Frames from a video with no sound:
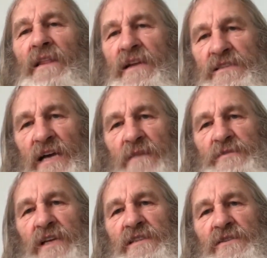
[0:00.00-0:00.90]
The
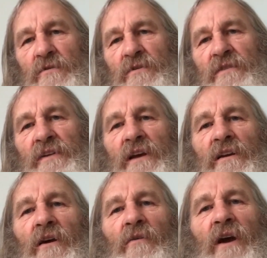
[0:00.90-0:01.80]
Jamtse School of
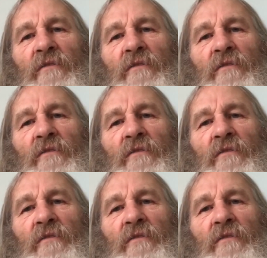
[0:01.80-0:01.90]
Yin Yoga